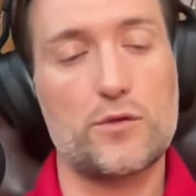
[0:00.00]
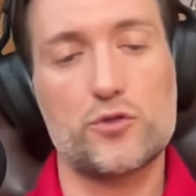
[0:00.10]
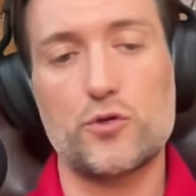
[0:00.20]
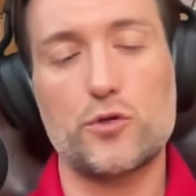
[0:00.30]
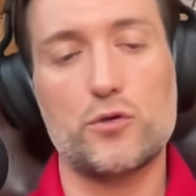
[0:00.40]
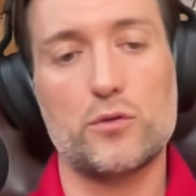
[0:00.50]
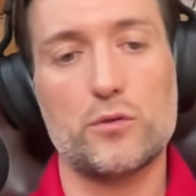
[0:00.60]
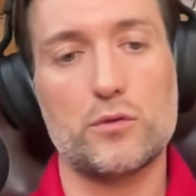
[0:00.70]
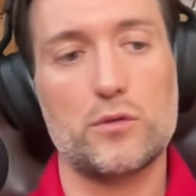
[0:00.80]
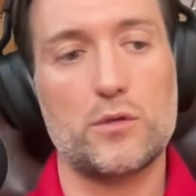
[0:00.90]
The
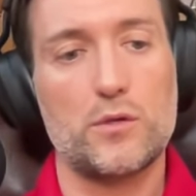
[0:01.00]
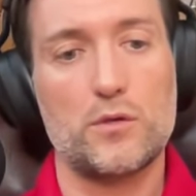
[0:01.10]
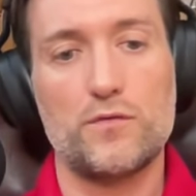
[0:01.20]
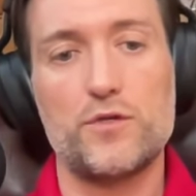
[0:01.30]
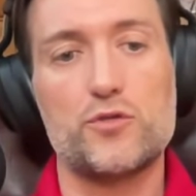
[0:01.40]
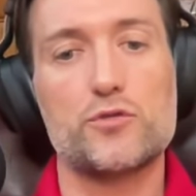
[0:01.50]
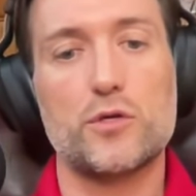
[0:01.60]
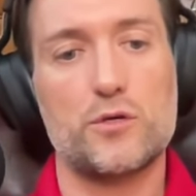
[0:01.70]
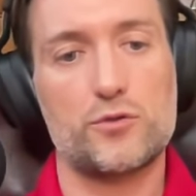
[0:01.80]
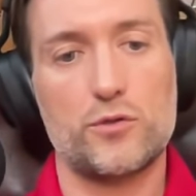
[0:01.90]
circle, the vicious
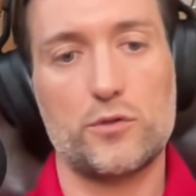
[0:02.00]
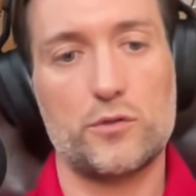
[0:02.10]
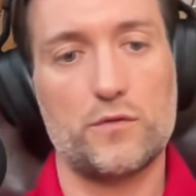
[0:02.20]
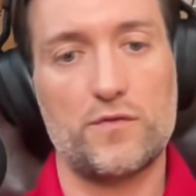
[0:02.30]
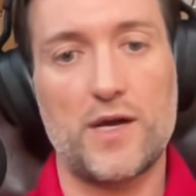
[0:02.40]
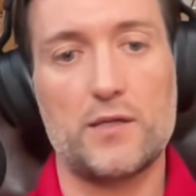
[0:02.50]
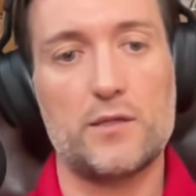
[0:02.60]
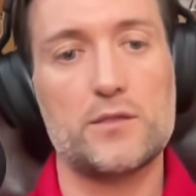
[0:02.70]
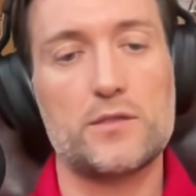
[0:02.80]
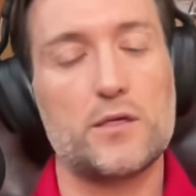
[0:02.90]
circle of
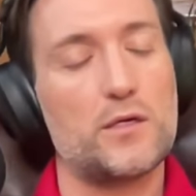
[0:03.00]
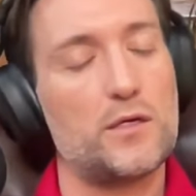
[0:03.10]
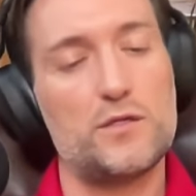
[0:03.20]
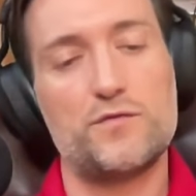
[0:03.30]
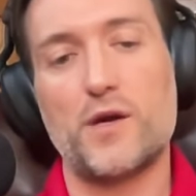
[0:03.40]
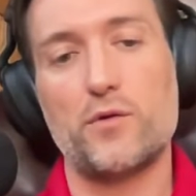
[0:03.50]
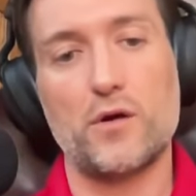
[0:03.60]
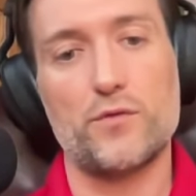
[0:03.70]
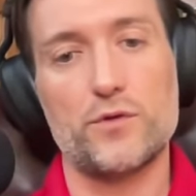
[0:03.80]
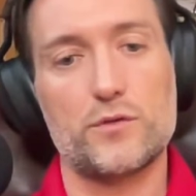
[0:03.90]
violence is very
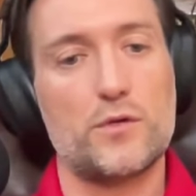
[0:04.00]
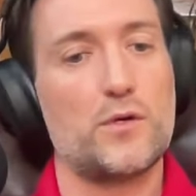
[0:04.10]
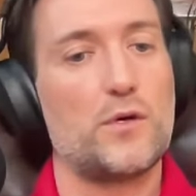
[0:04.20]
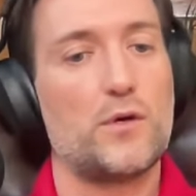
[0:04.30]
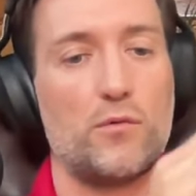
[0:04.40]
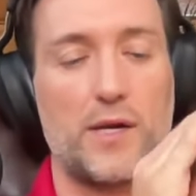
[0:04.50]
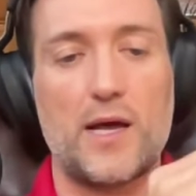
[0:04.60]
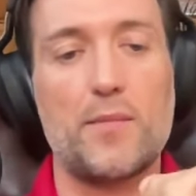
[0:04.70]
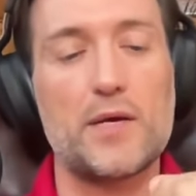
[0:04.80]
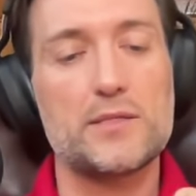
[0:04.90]
obvious. When
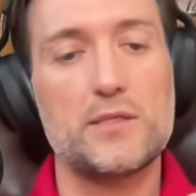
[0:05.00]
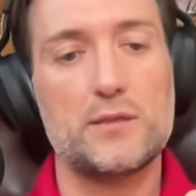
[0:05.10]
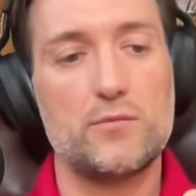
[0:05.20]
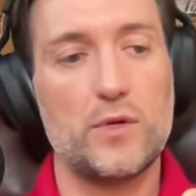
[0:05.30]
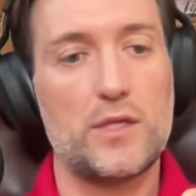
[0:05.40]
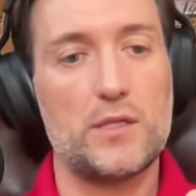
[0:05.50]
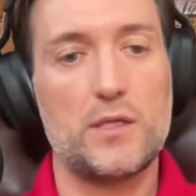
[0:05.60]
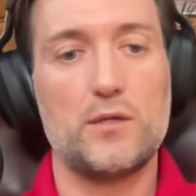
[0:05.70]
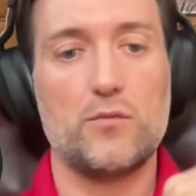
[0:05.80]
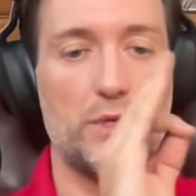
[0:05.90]
Hamas did what they
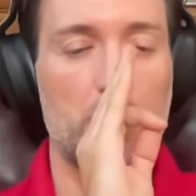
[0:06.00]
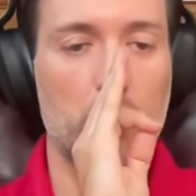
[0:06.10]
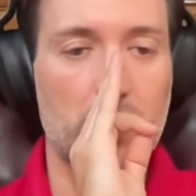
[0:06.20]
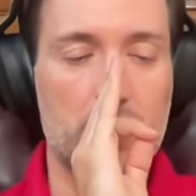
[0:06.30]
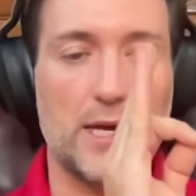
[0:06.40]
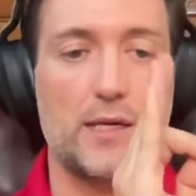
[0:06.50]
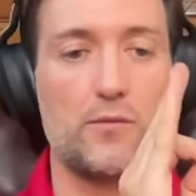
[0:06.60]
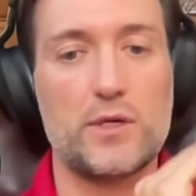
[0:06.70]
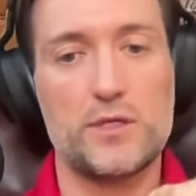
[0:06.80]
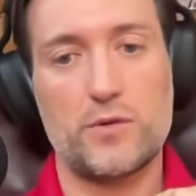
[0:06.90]
did, we knew exactly
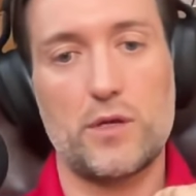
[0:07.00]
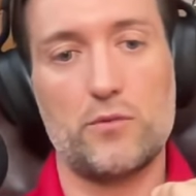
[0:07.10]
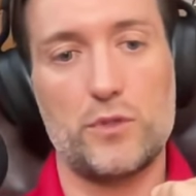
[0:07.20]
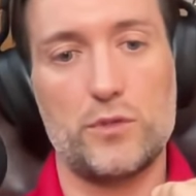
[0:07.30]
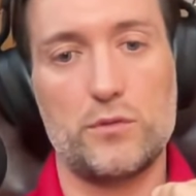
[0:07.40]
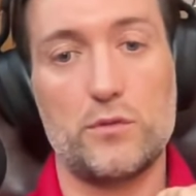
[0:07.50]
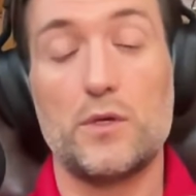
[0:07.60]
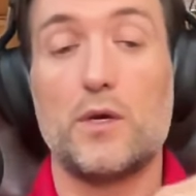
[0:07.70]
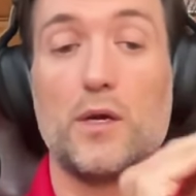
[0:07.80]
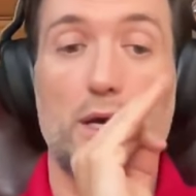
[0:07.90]
what Israel would do,
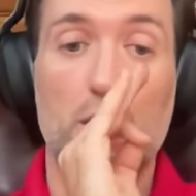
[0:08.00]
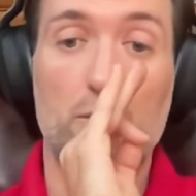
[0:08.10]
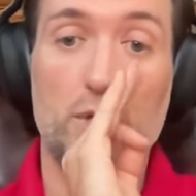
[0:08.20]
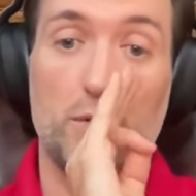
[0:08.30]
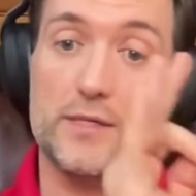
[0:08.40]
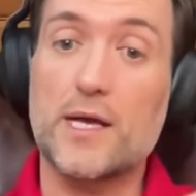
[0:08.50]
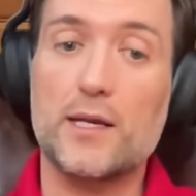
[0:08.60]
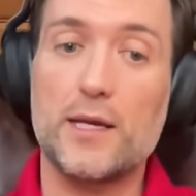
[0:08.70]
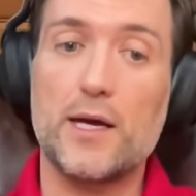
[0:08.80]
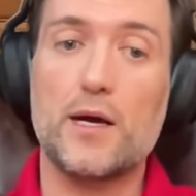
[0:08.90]
and we know
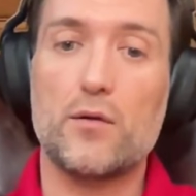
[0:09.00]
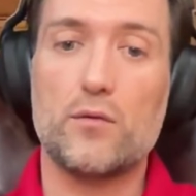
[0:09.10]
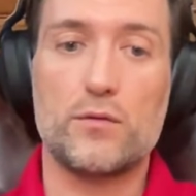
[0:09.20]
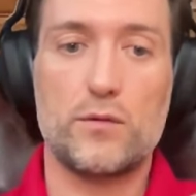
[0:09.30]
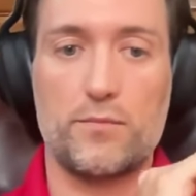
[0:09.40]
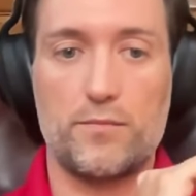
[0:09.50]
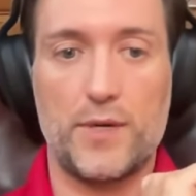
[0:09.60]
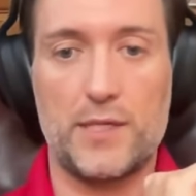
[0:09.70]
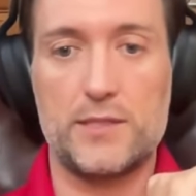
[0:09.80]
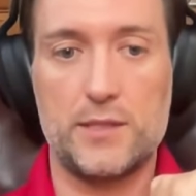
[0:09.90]
exactly how the
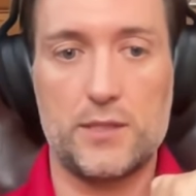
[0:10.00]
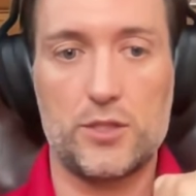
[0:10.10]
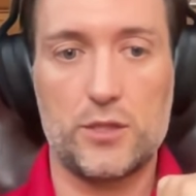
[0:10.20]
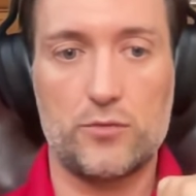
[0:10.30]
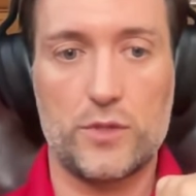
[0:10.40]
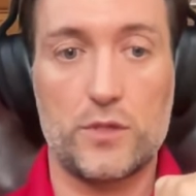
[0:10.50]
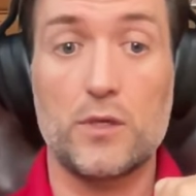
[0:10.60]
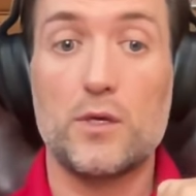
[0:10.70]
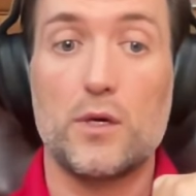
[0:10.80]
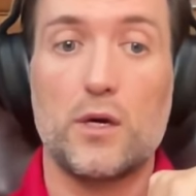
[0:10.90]
Palestinian children
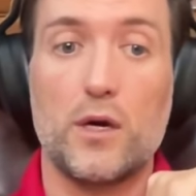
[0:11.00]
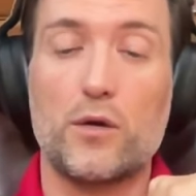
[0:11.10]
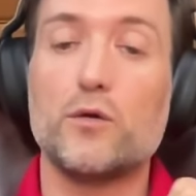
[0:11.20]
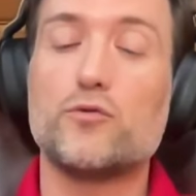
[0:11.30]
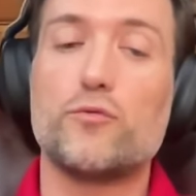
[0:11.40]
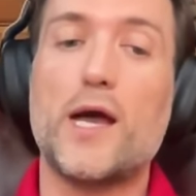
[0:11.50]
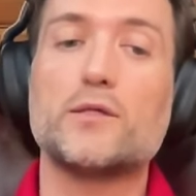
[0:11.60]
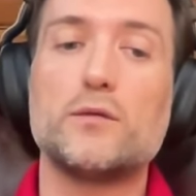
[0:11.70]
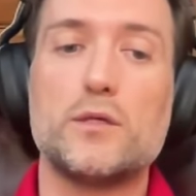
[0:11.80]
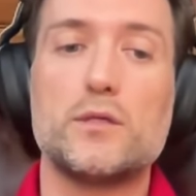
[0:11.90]
are going to
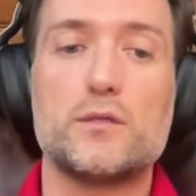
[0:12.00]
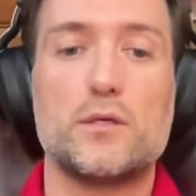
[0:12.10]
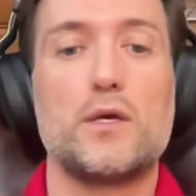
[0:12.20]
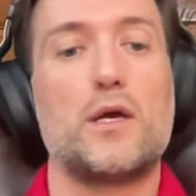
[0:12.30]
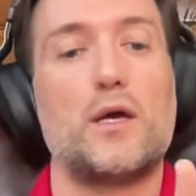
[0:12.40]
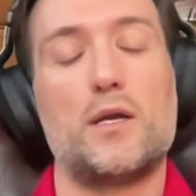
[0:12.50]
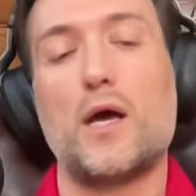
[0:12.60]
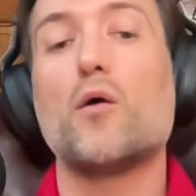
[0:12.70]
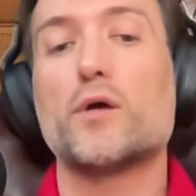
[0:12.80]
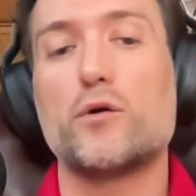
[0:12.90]
react to this and
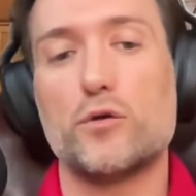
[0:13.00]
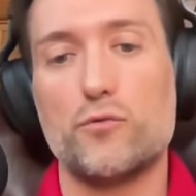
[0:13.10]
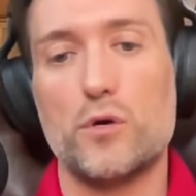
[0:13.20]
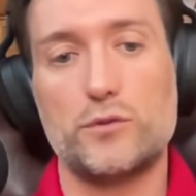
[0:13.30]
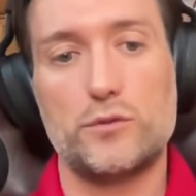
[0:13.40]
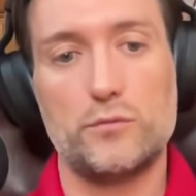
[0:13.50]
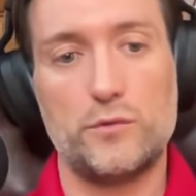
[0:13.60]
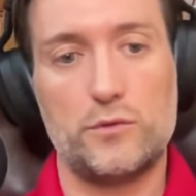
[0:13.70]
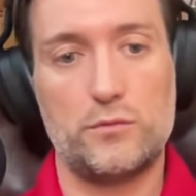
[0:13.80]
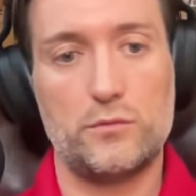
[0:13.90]
how they're going to grow to
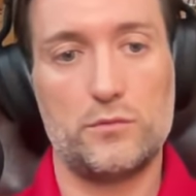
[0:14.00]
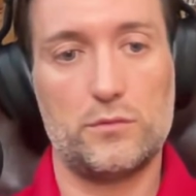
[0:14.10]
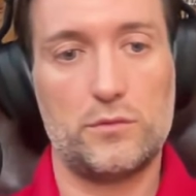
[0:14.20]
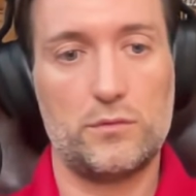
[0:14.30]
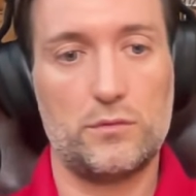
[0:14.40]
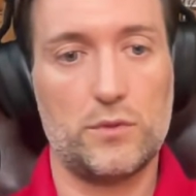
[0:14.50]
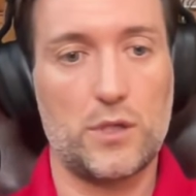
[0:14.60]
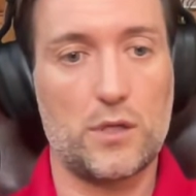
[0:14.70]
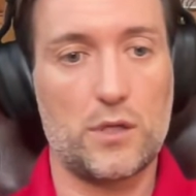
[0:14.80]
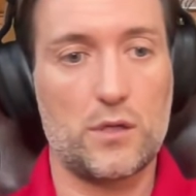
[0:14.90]
to to
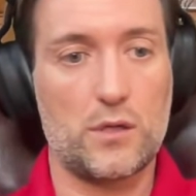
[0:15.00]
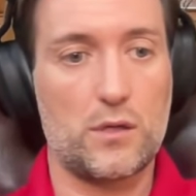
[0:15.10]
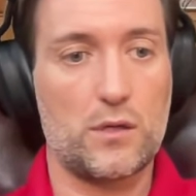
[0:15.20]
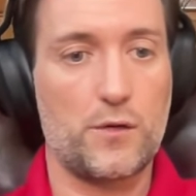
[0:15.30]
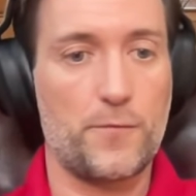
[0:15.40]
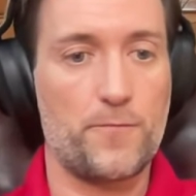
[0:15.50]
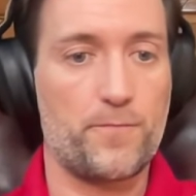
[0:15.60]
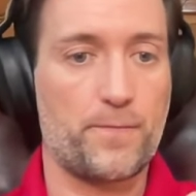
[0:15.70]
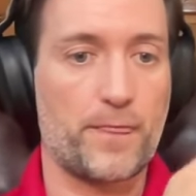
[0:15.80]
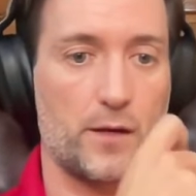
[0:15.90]
uh, um,
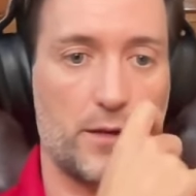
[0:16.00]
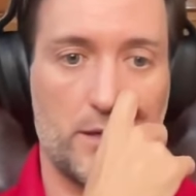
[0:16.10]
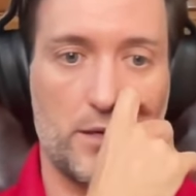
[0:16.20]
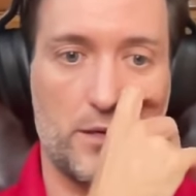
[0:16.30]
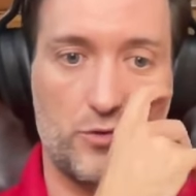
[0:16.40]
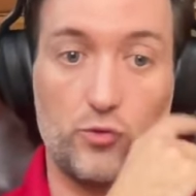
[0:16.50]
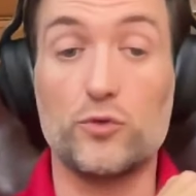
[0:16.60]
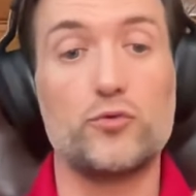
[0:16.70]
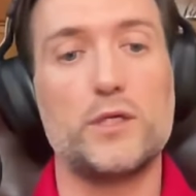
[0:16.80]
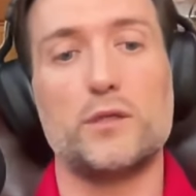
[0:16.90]
uh, to
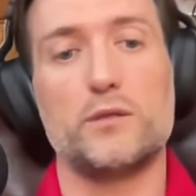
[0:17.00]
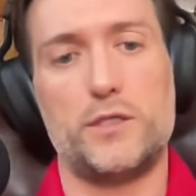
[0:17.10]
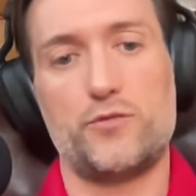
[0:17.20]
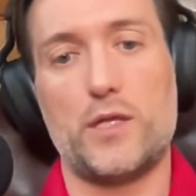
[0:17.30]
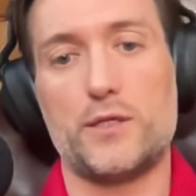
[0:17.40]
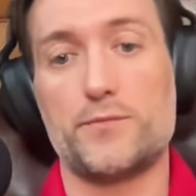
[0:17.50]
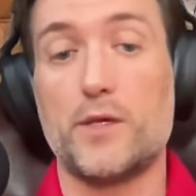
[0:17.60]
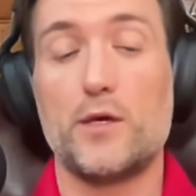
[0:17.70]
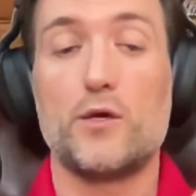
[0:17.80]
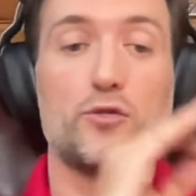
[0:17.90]
want to kill Israelis.
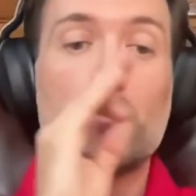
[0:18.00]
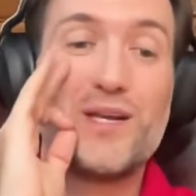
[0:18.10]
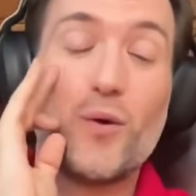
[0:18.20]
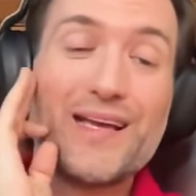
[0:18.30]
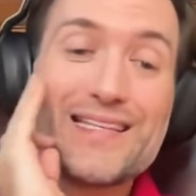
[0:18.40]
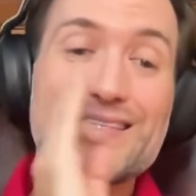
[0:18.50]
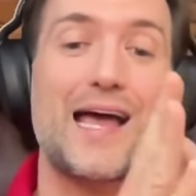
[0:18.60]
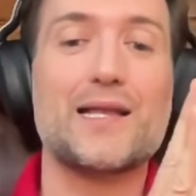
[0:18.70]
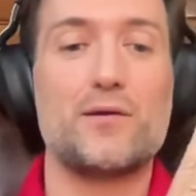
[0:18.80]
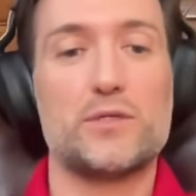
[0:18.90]
So we know
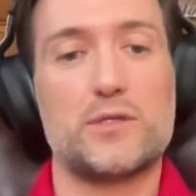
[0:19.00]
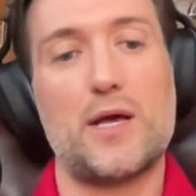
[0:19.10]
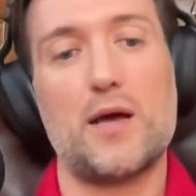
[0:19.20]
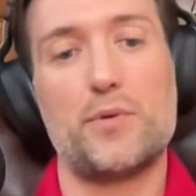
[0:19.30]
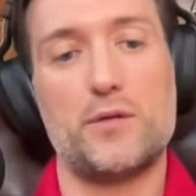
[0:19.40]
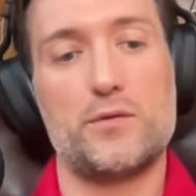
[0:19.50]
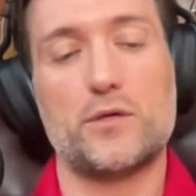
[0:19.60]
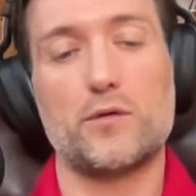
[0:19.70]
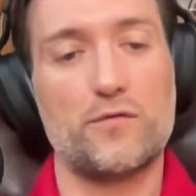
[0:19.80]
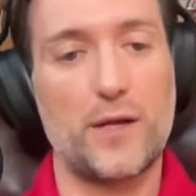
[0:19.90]
exactly what's going to happen in the
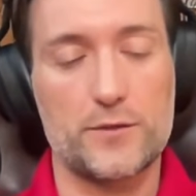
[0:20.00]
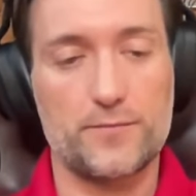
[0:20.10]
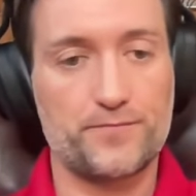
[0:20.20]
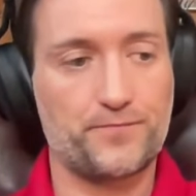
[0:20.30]
circle of violence.